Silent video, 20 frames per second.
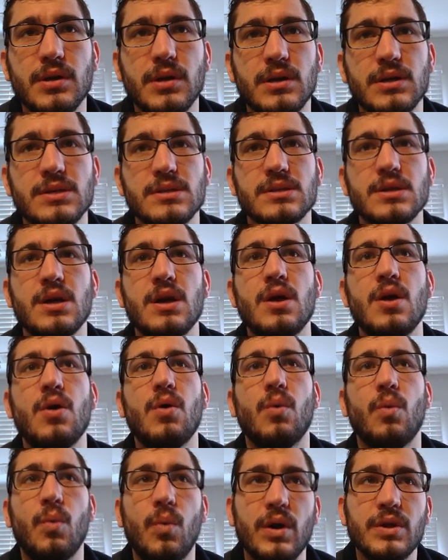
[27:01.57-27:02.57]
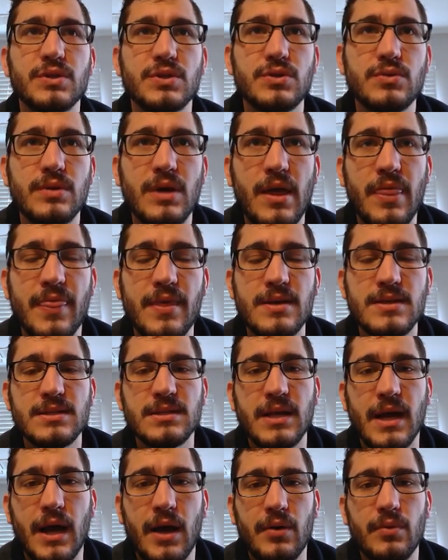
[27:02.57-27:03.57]
because once you get this
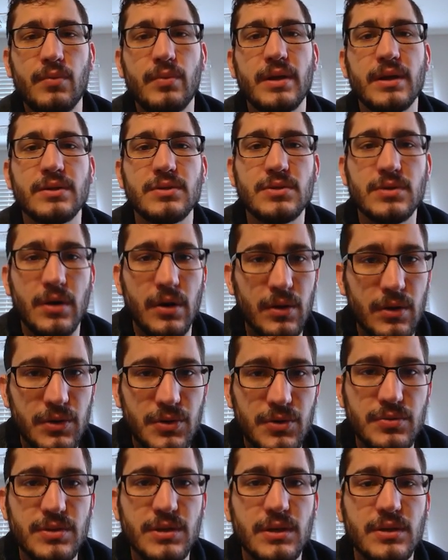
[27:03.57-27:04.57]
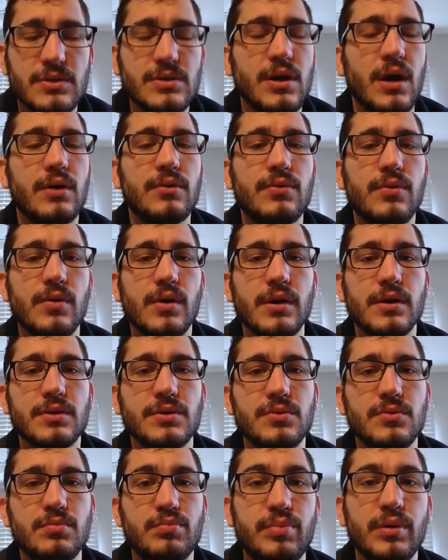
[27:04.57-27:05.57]
down, we can start using software
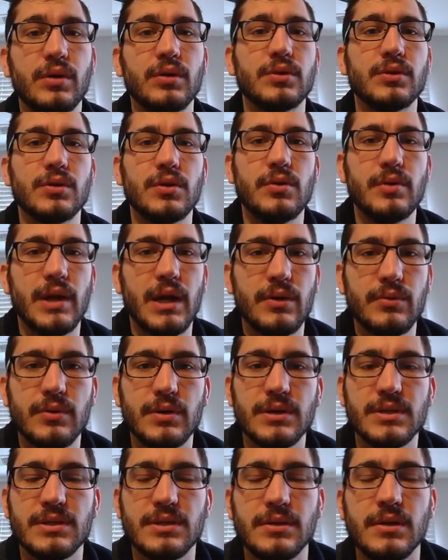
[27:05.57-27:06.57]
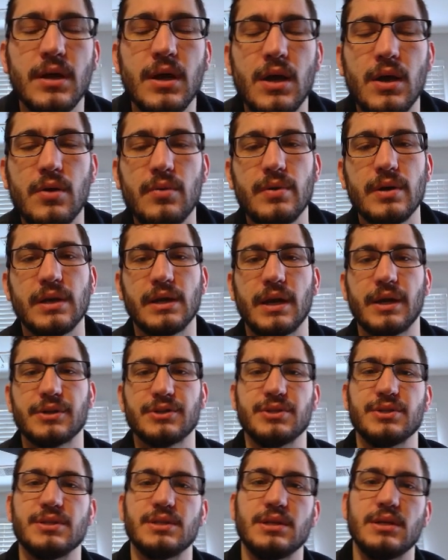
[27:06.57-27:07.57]
to build our own networks, and we can
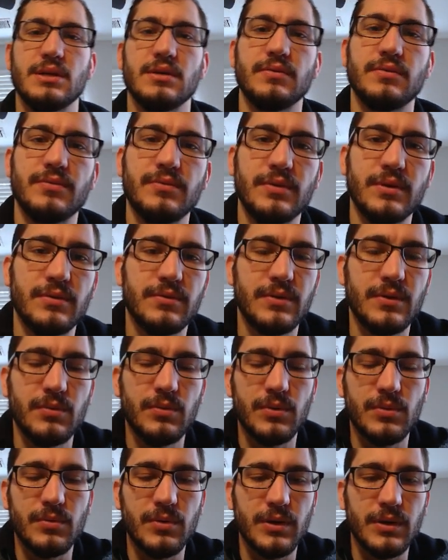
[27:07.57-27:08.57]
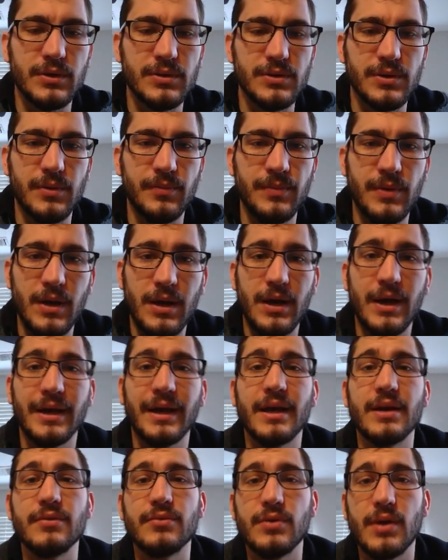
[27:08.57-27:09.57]
actually see if it would work. So
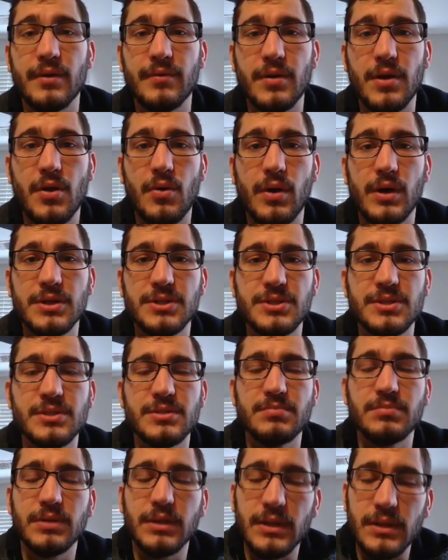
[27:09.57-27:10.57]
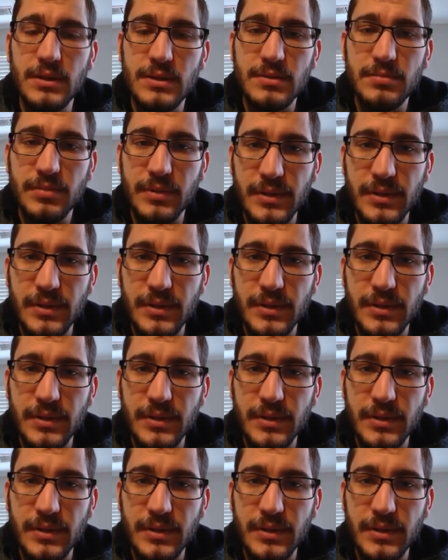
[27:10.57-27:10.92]
again, if you have any questions, please